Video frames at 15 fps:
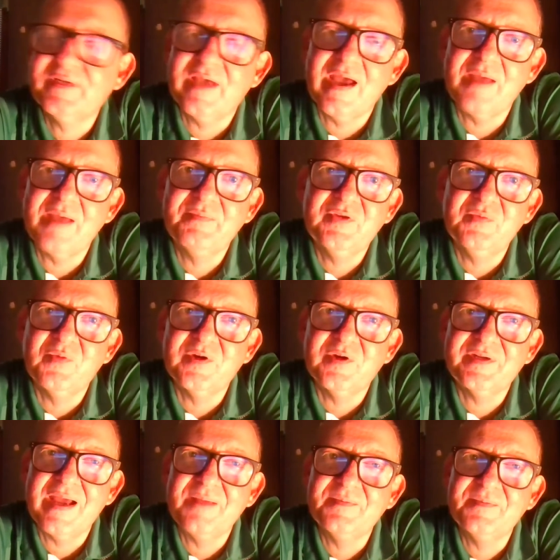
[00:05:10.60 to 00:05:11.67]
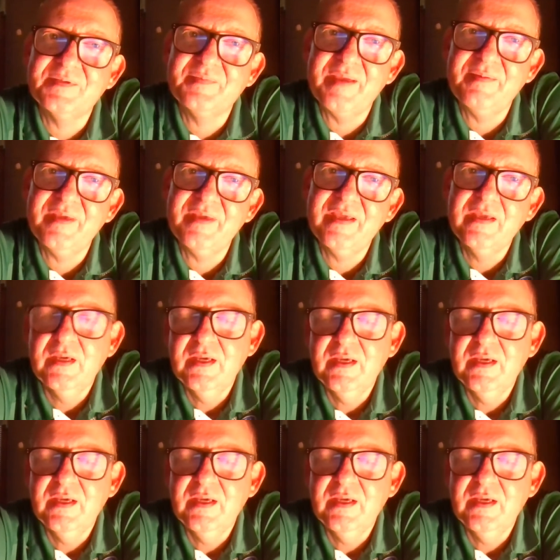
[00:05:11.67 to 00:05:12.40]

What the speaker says: time, two more times maybe,